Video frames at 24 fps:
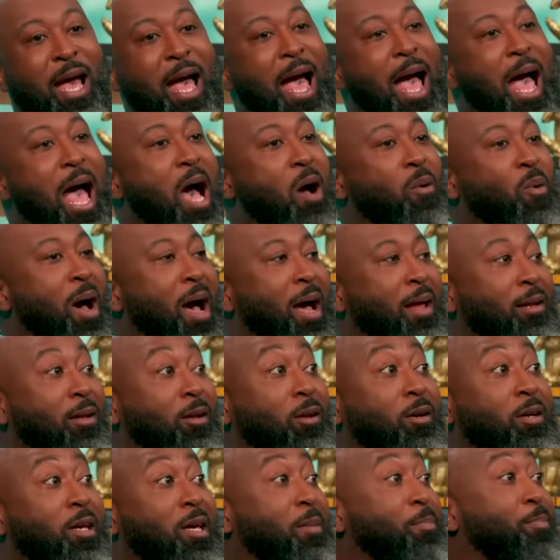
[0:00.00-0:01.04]
How I
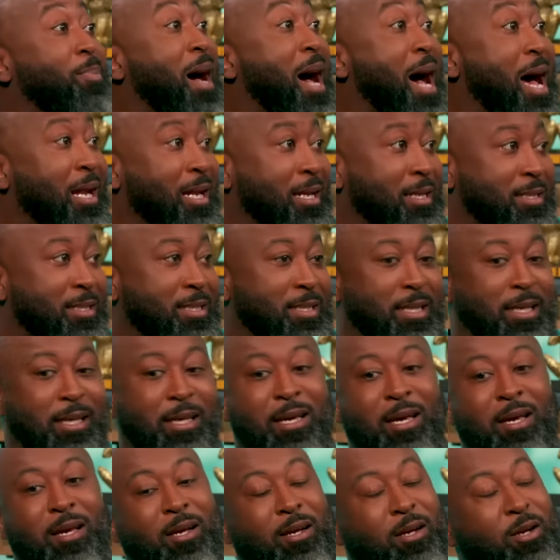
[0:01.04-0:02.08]
look at
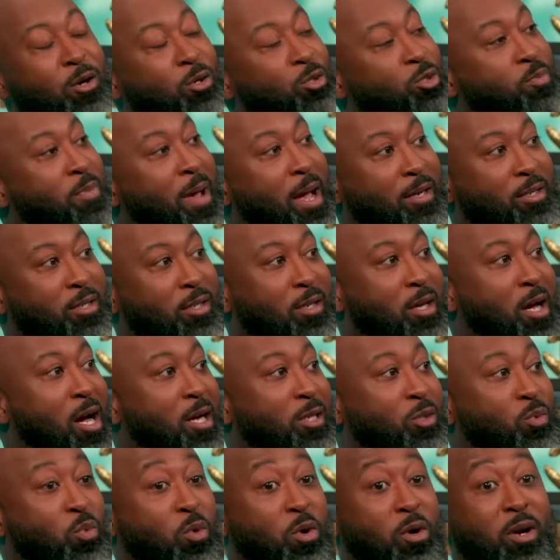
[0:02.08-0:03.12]
policy goes back to
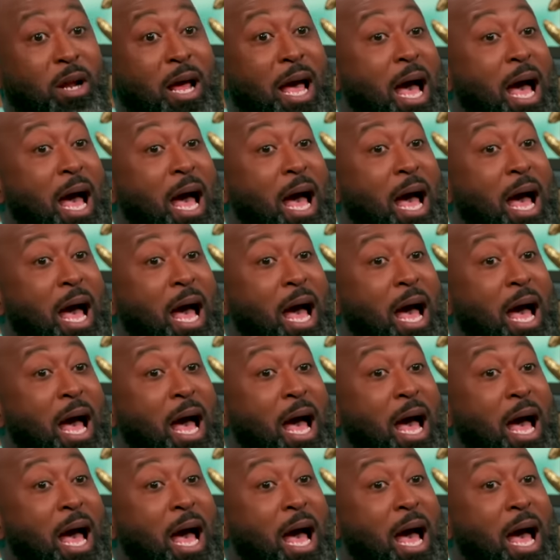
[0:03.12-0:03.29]
God's word.